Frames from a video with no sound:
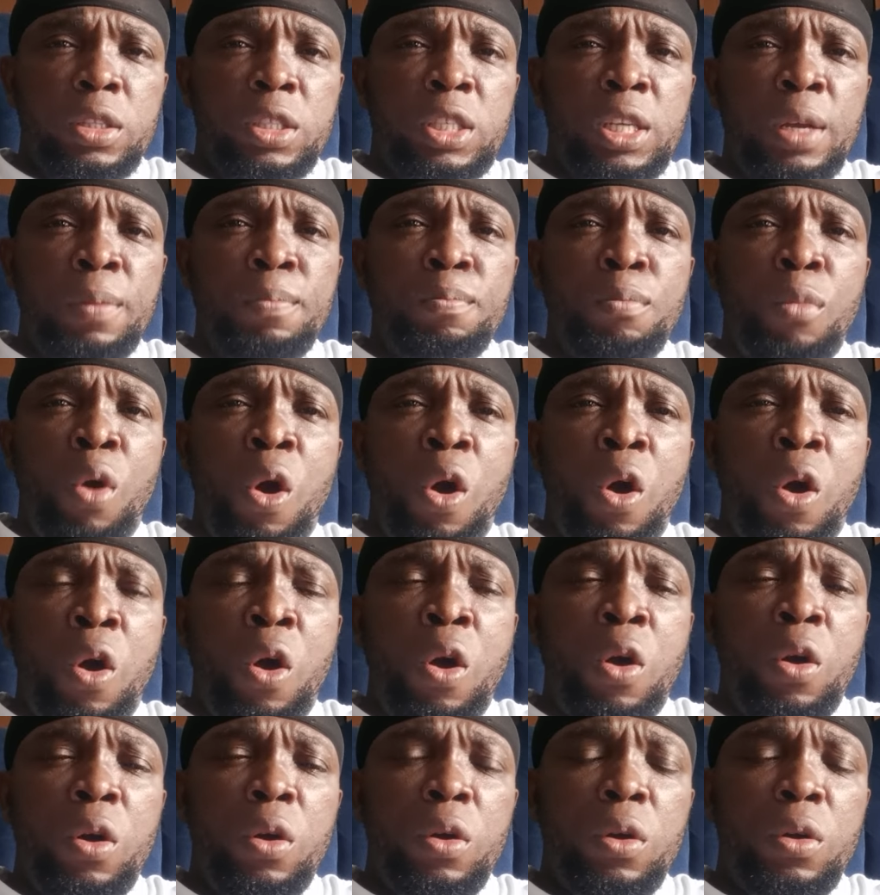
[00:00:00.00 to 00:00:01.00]
the
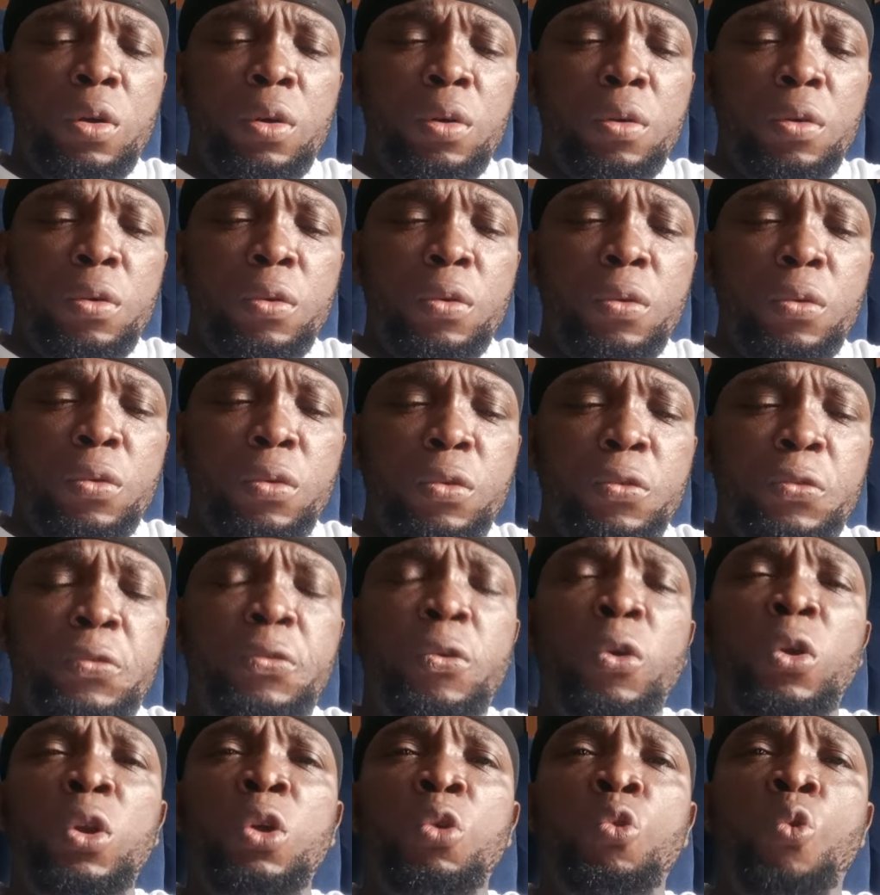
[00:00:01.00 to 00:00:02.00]
more
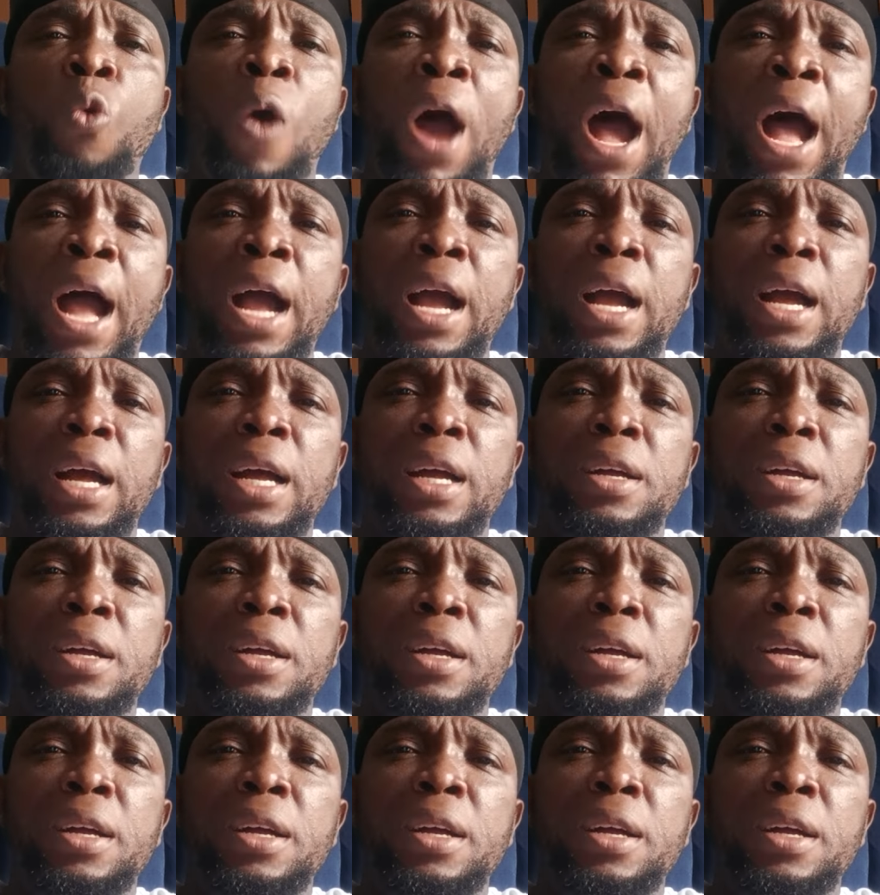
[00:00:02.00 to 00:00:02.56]
follower